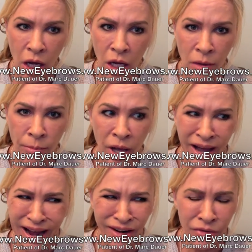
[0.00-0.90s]

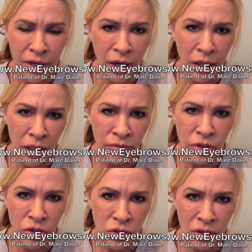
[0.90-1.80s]
I don't think I
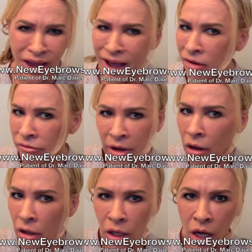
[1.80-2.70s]
even took Advil,